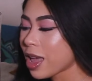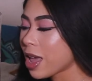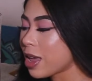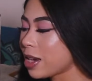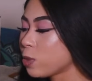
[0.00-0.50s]

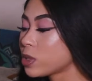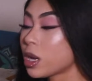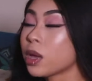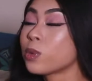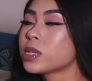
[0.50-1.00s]
and it was
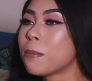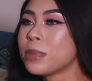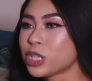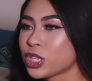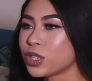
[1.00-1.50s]
a, it was a
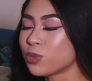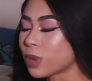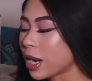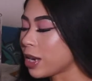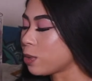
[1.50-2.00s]
mission,
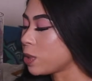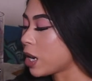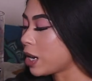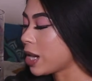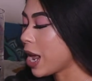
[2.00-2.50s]
right? We
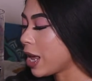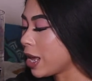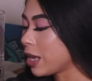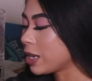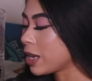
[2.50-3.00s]
got an
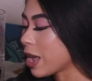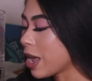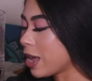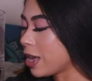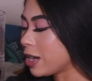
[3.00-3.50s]
egg,
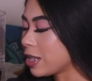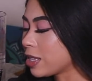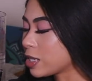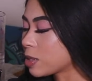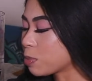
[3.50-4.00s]
and
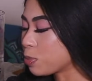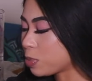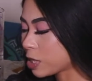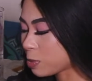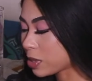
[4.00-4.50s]
this
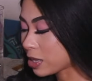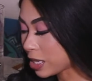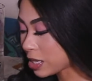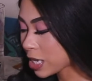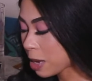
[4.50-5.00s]

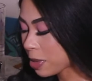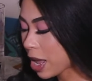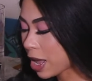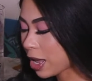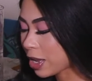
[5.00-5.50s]
this type of
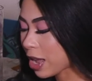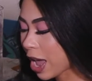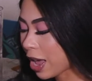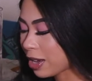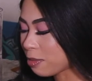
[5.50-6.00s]
egg
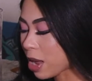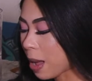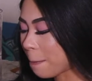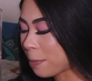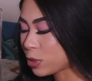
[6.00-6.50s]
had
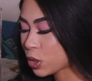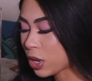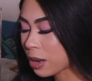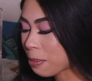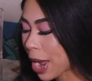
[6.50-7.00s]
a
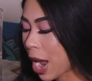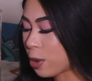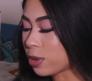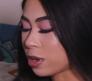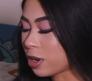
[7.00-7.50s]
certain
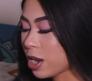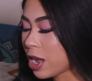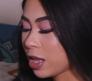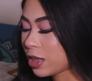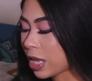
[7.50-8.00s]
power
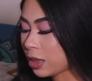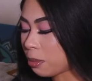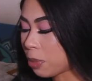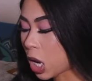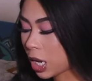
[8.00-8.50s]
that
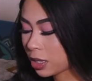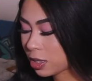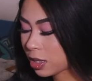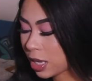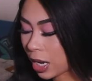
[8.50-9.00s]
the
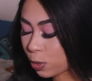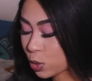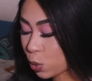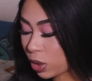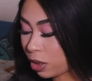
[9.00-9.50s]
boss that I
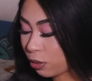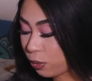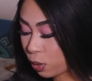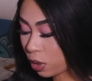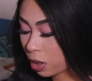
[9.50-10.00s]
was working
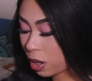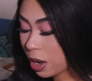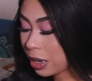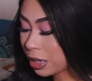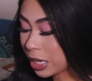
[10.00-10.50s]
for
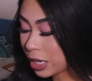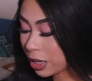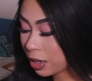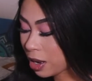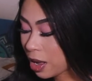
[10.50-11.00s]

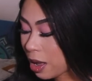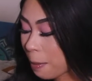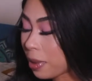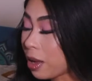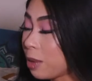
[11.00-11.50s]
needed.
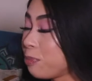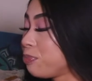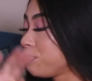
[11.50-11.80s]
But